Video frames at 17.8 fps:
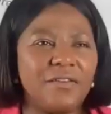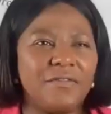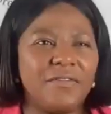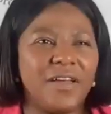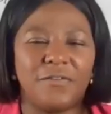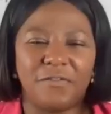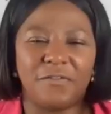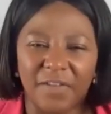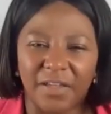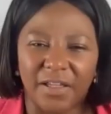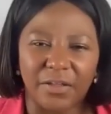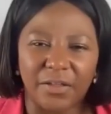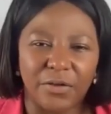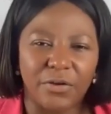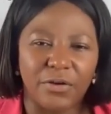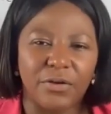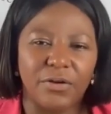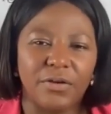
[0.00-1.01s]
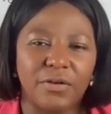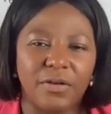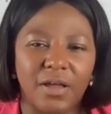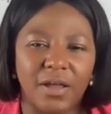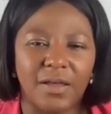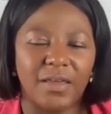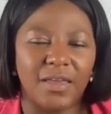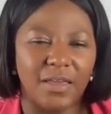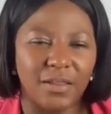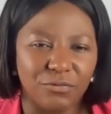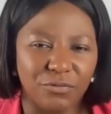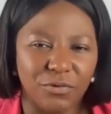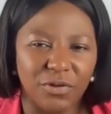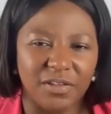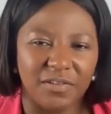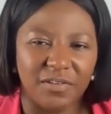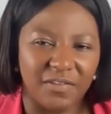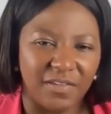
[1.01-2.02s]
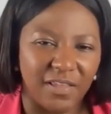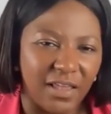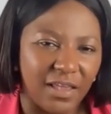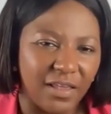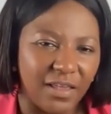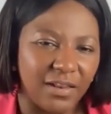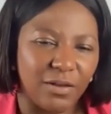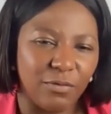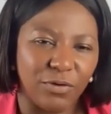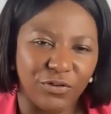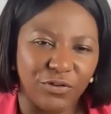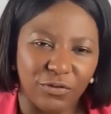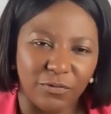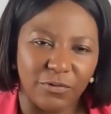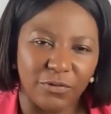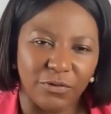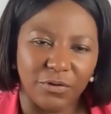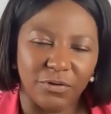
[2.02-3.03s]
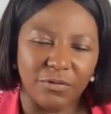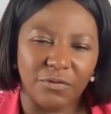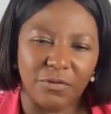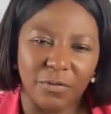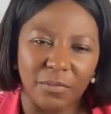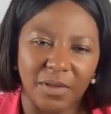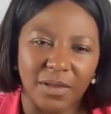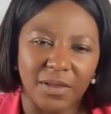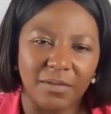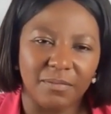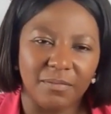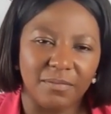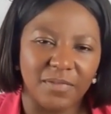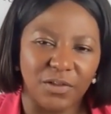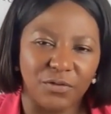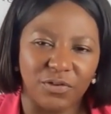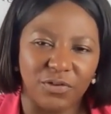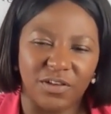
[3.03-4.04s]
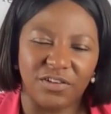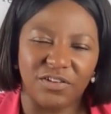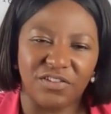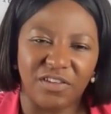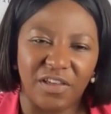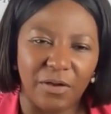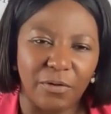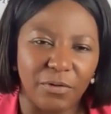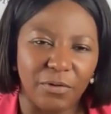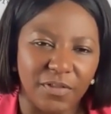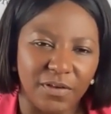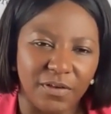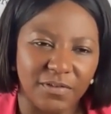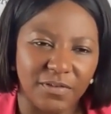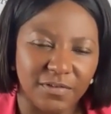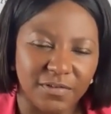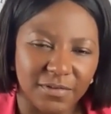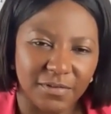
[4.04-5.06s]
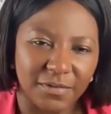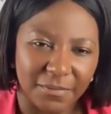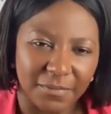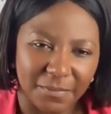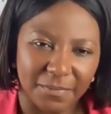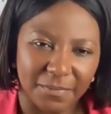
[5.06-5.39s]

of a failure in real estate and what you've learned from it that you can share with us?